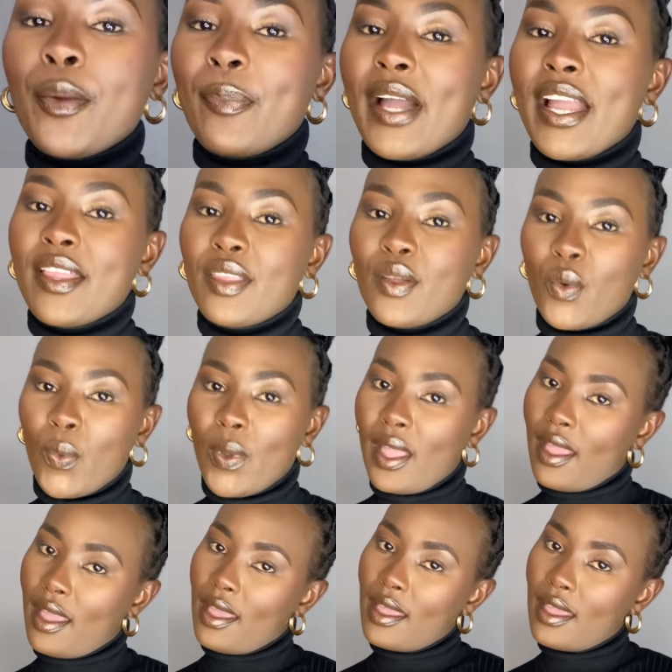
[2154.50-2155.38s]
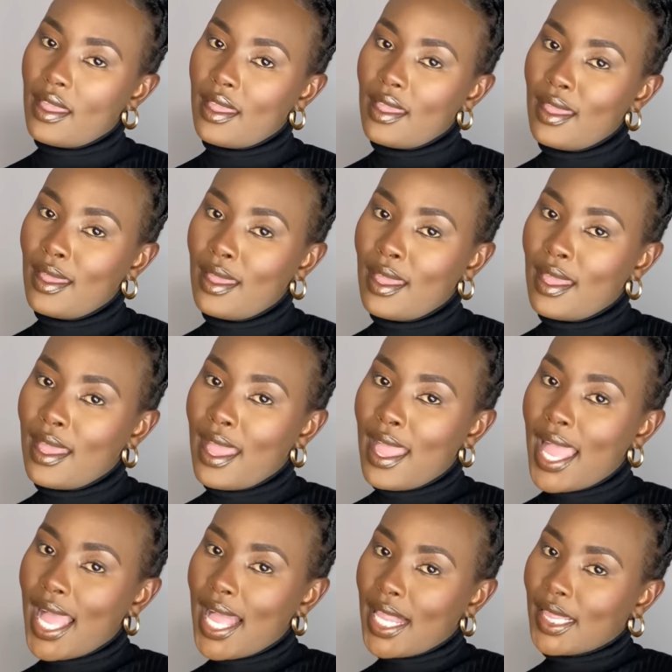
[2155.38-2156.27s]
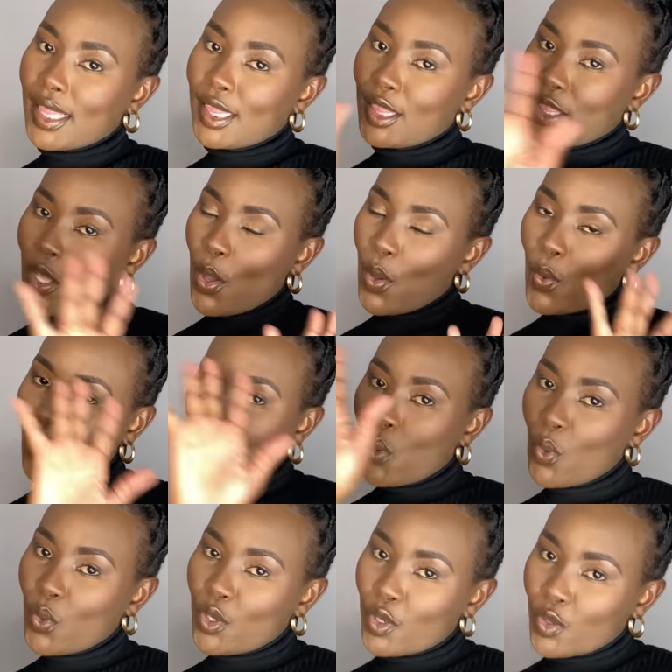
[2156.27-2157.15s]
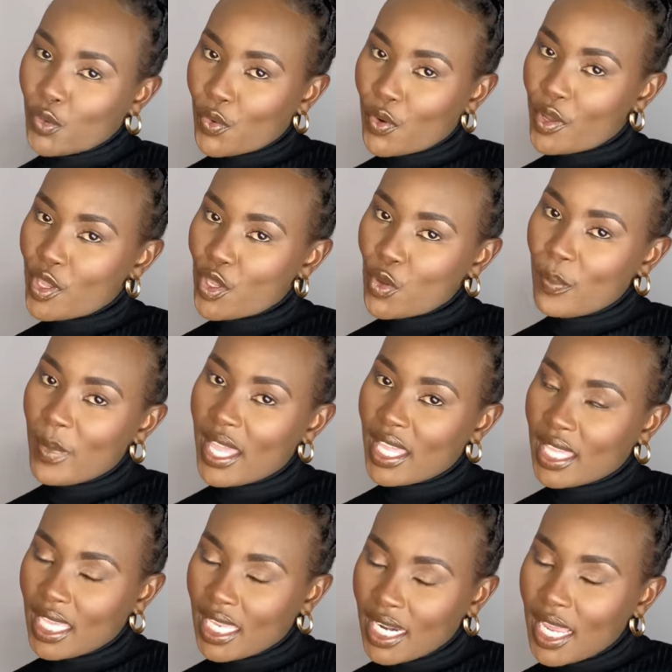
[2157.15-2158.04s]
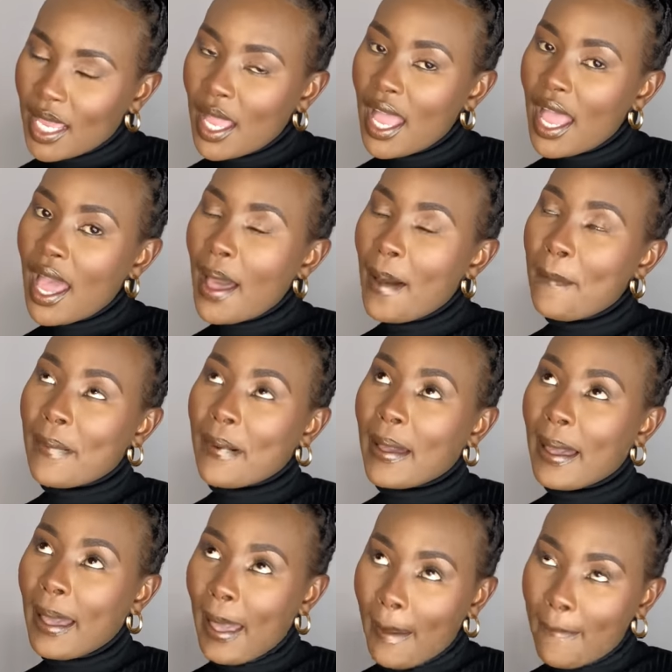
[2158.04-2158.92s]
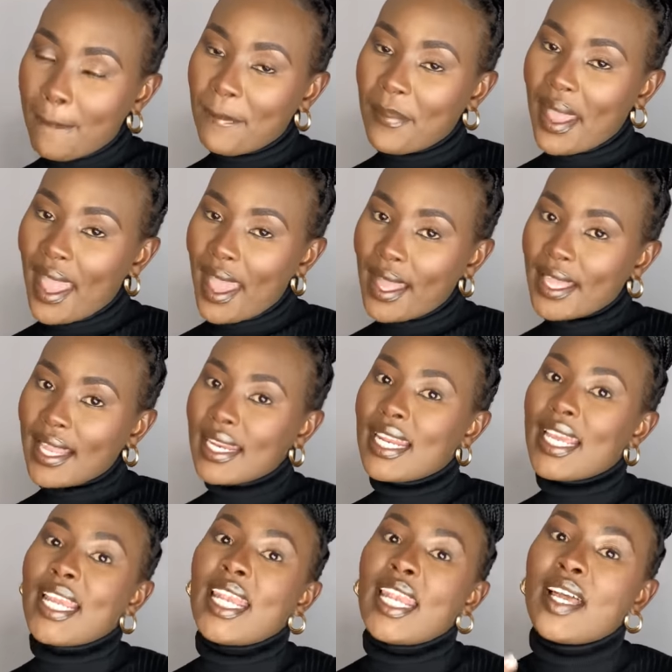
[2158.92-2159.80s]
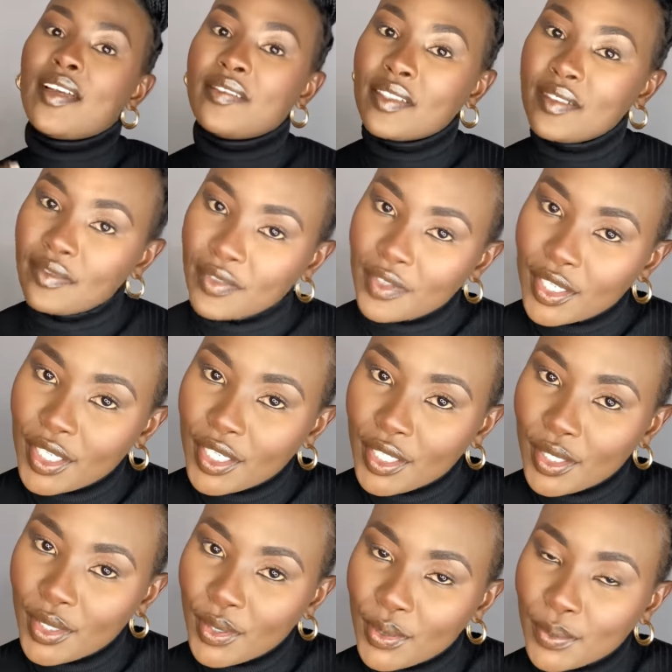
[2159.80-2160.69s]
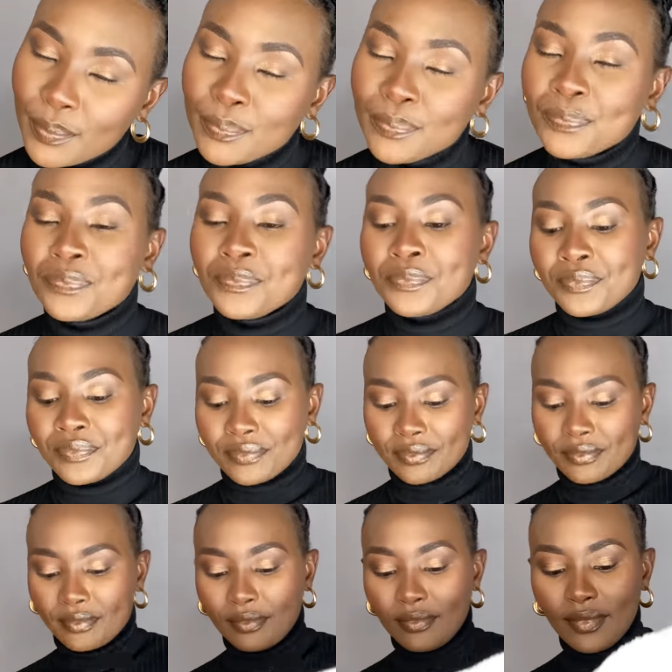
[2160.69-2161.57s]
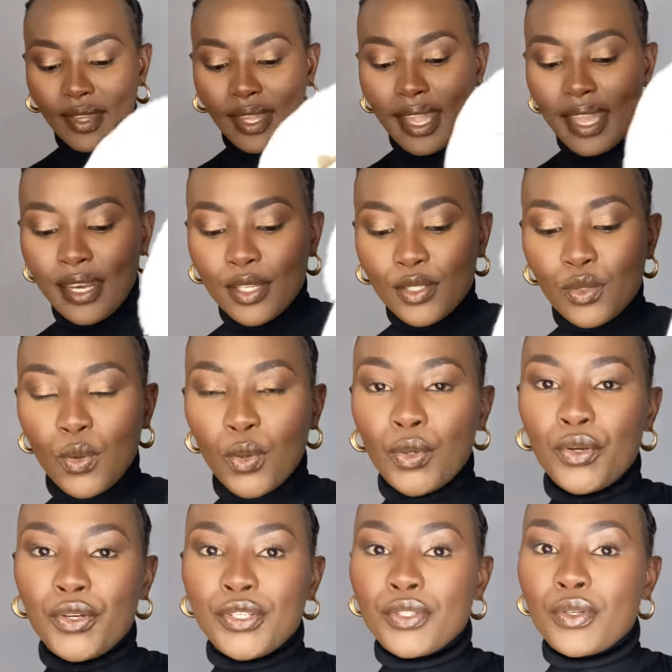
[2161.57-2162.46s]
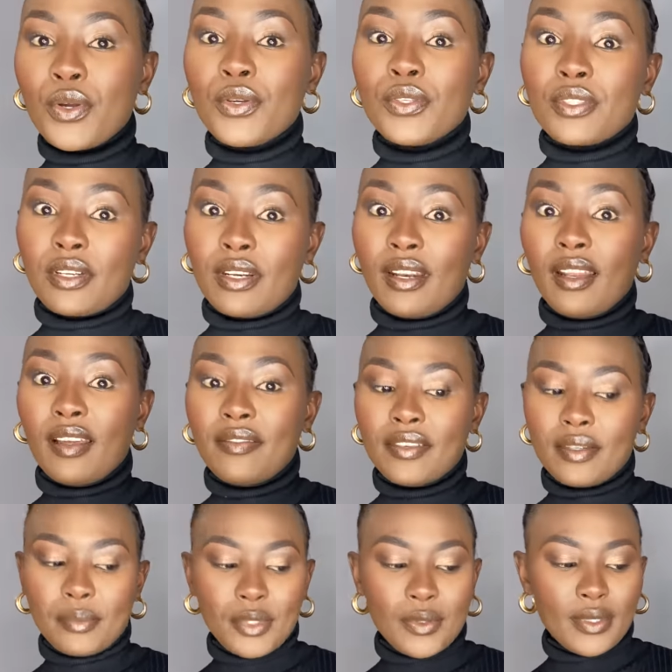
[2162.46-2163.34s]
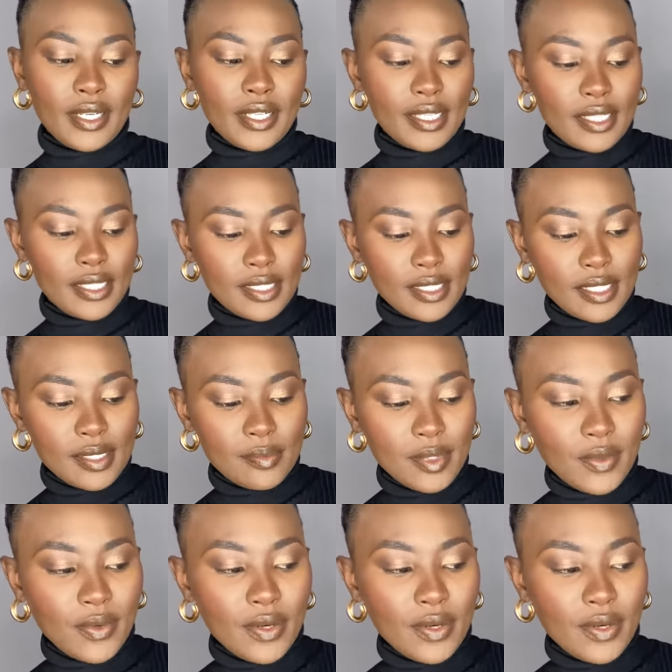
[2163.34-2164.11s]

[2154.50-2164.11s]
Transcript: by the way hello corduroy you making a, a comeback and i love it for you it is quarterish. Coco's gonna laugh at me when he sees me